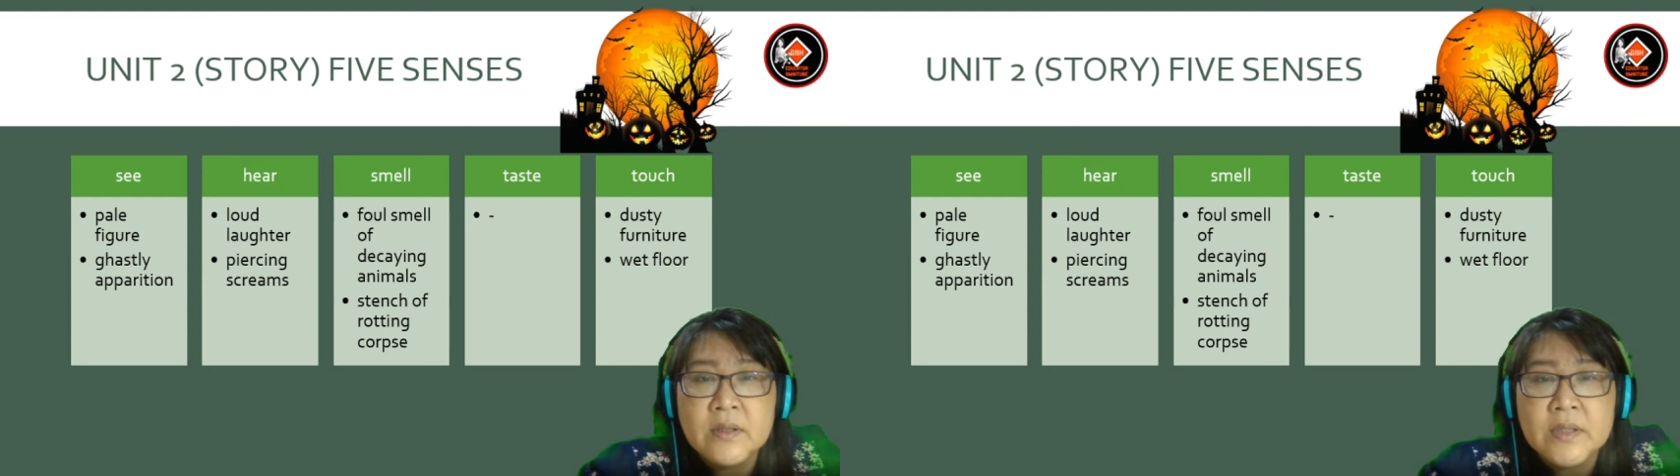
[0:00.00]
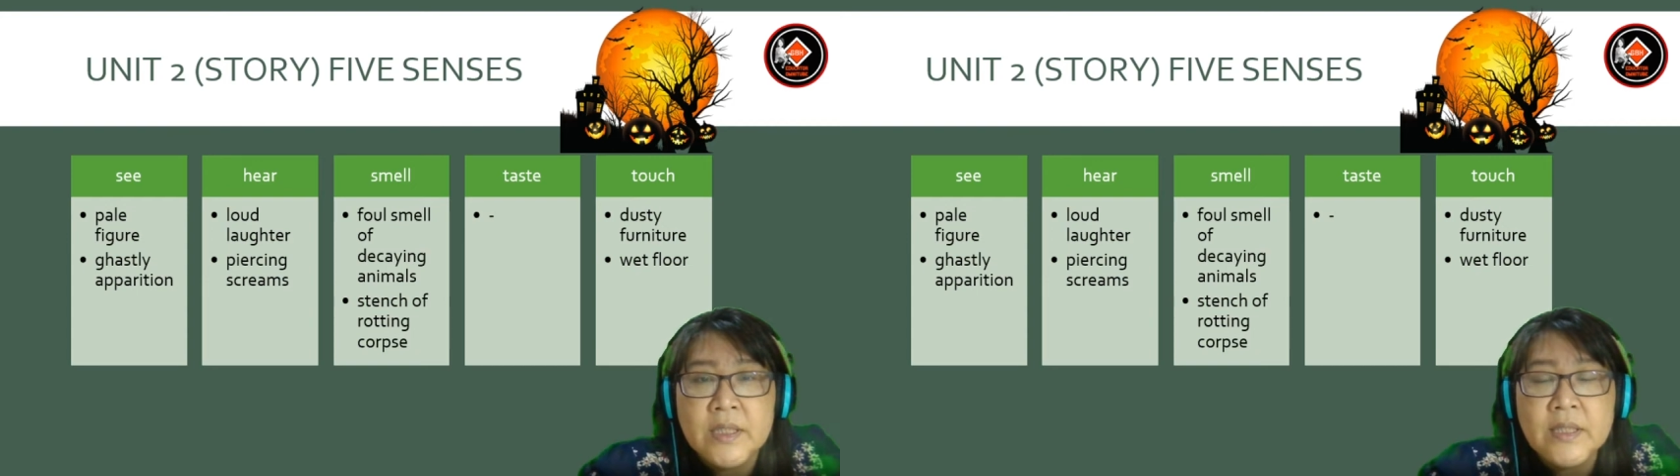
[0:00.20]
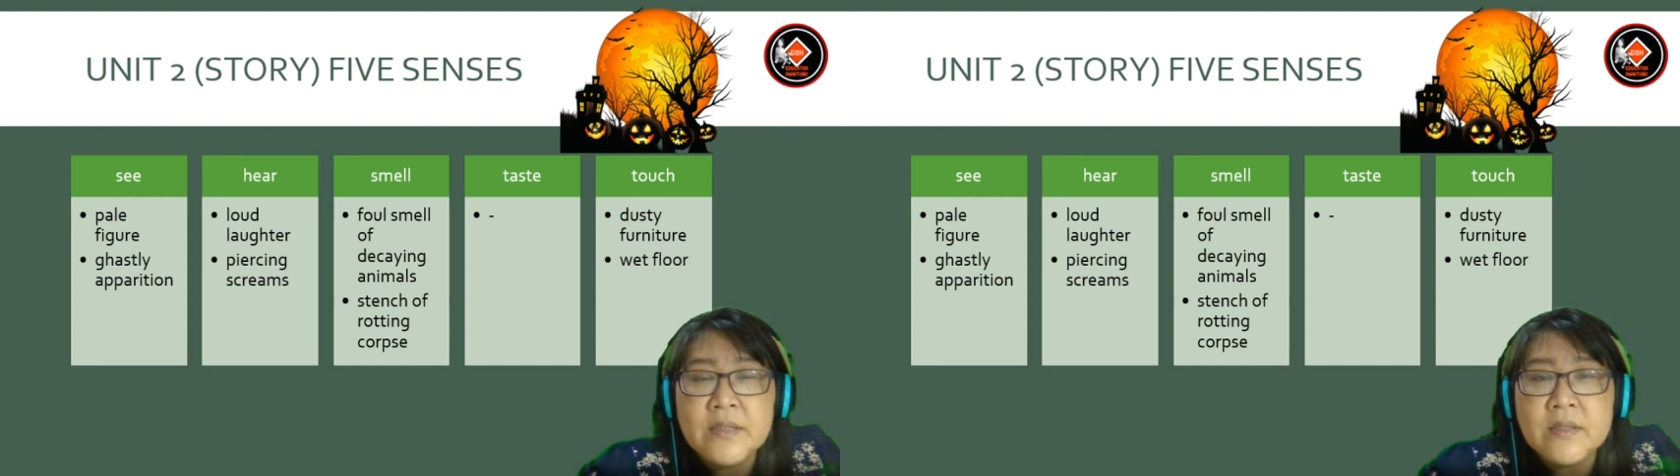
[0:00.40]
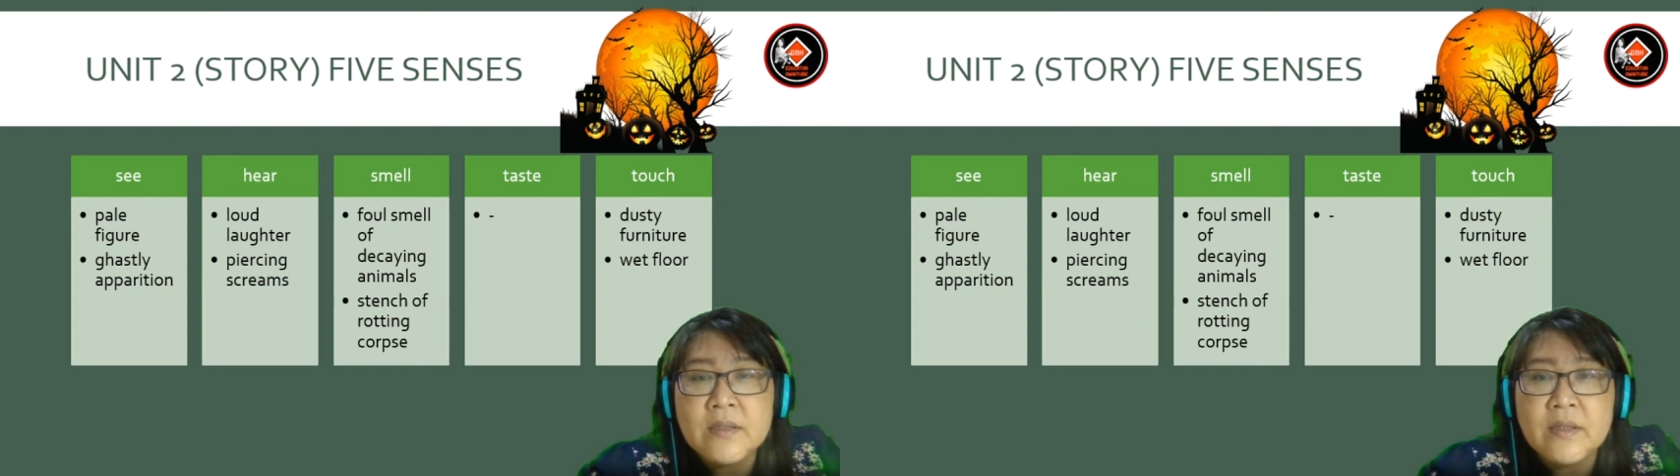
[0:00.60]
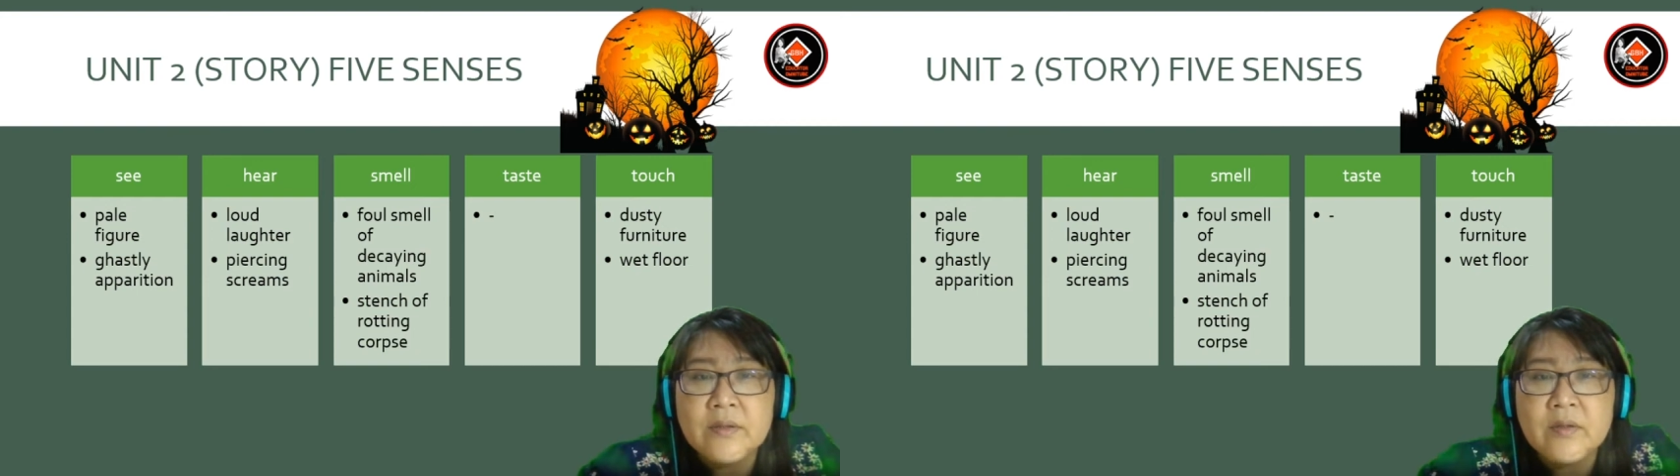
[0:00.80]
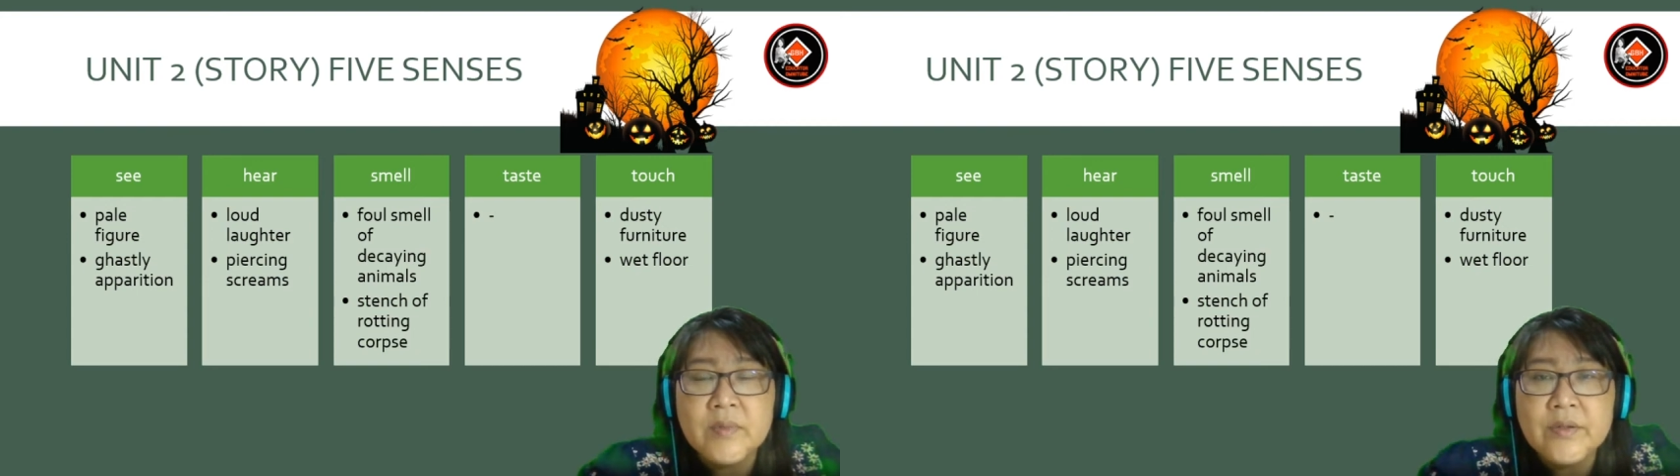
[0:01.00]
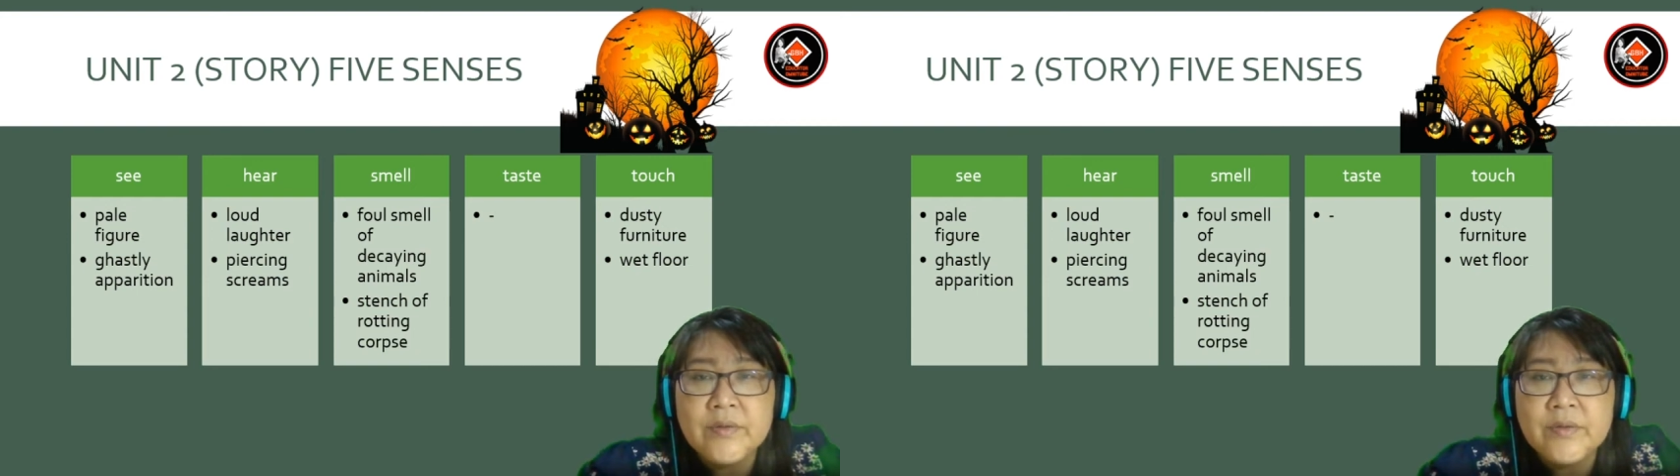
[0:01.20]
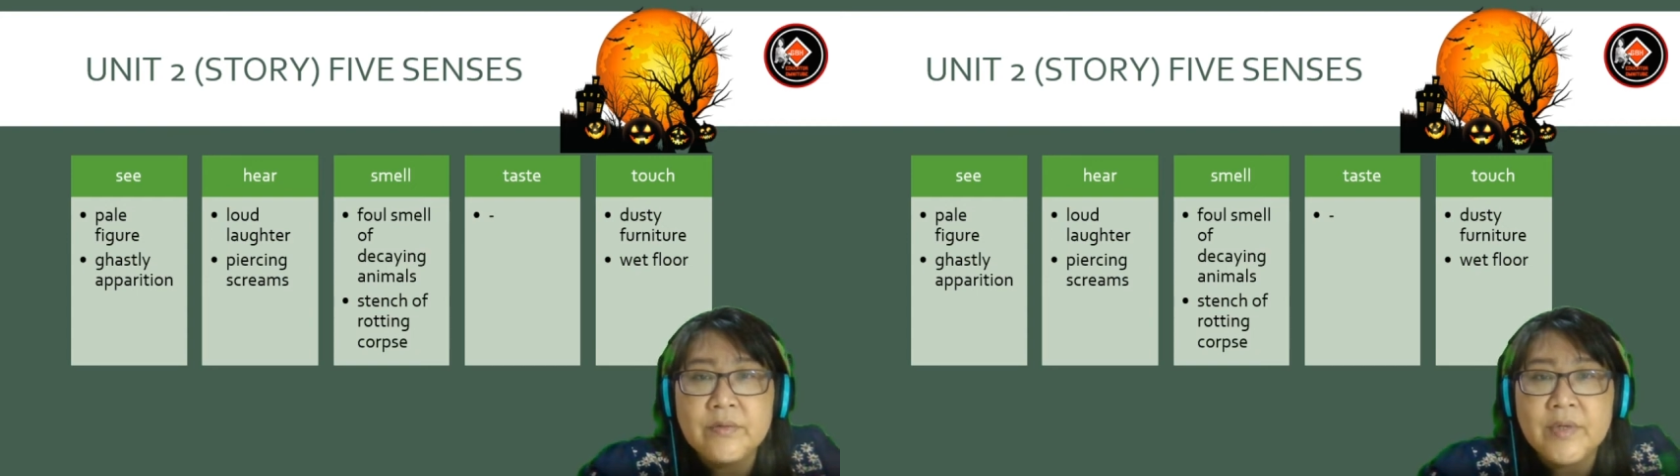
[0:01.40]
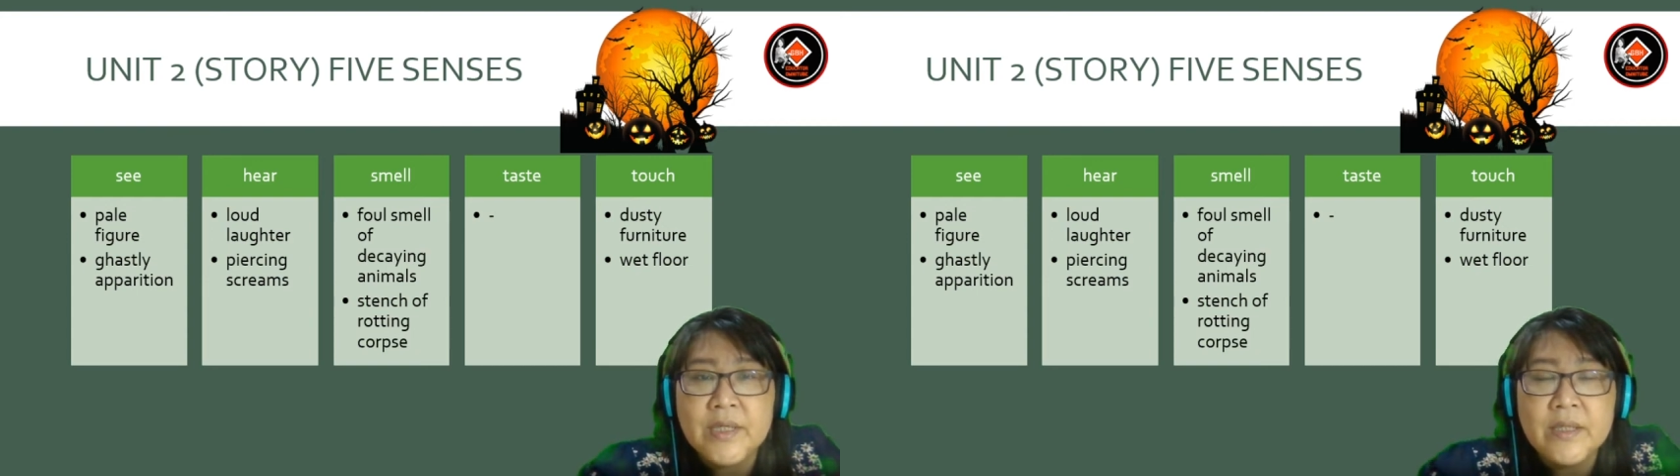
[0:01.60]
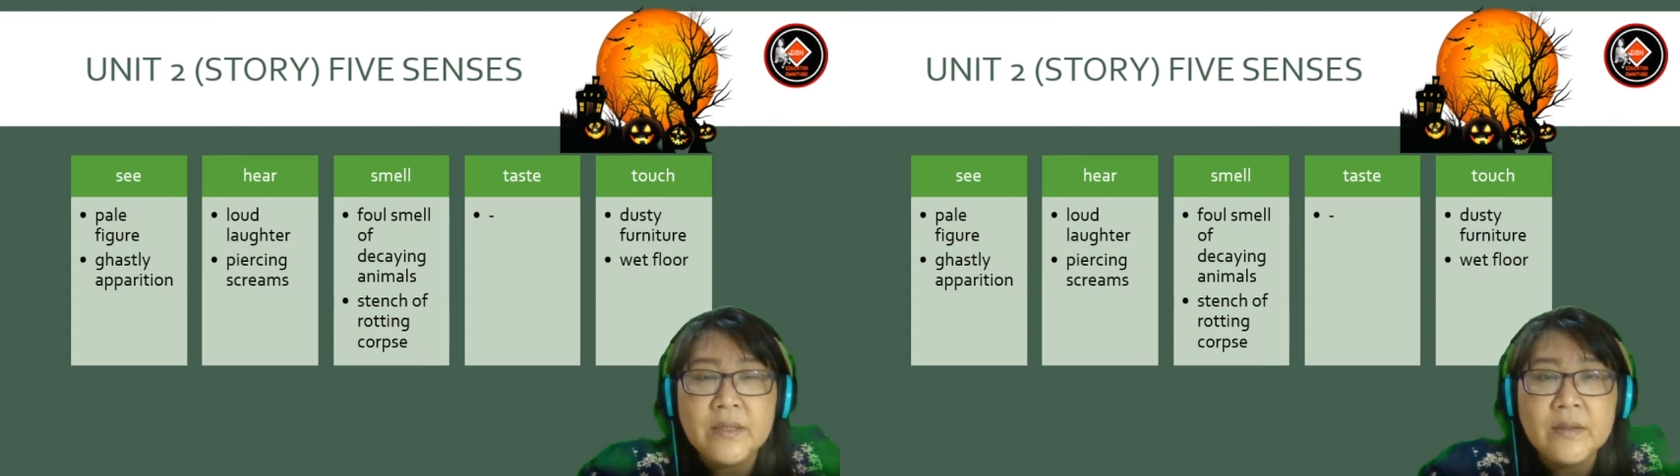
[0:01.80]
Taste, normally you don't write
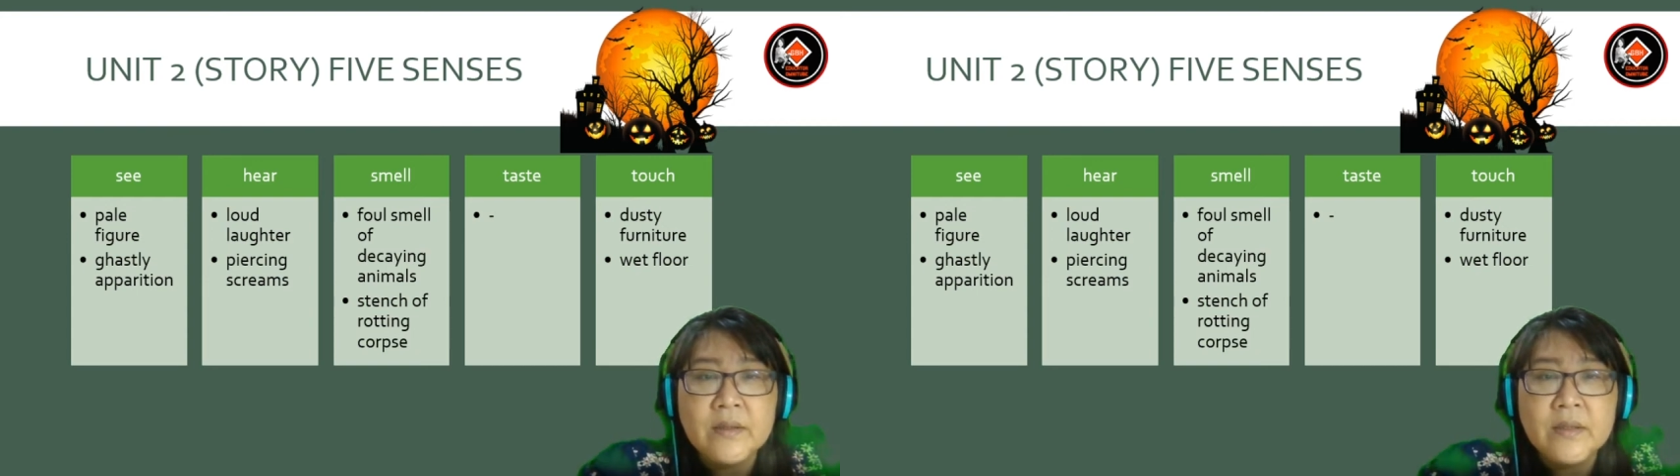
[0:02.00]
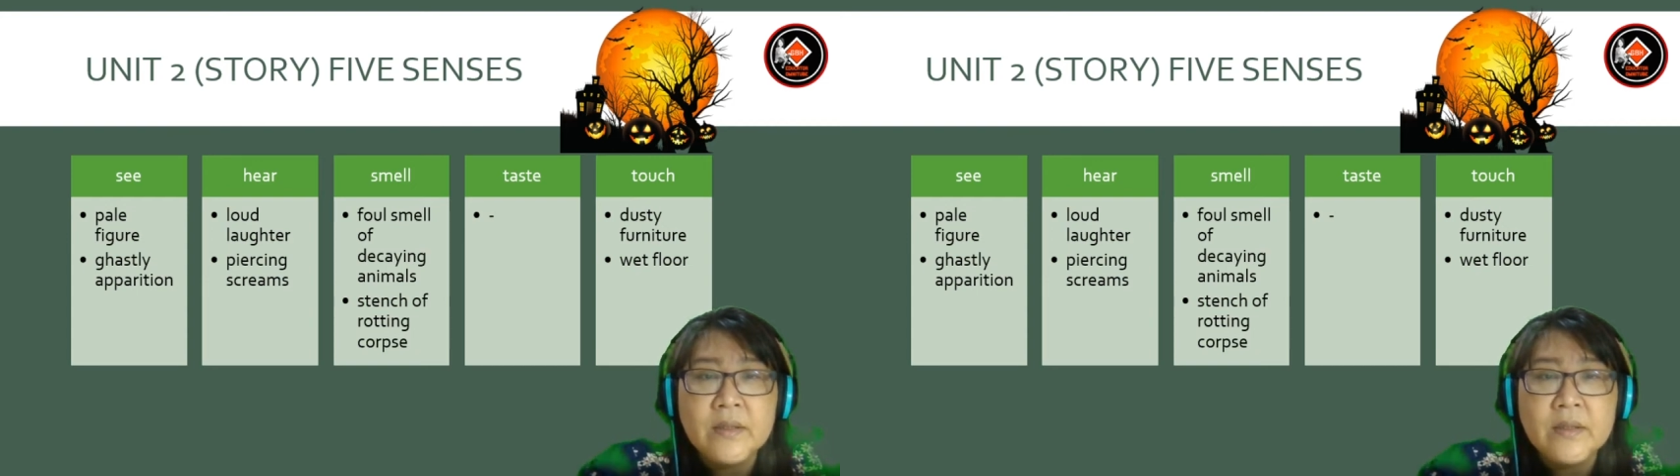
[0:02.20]
here.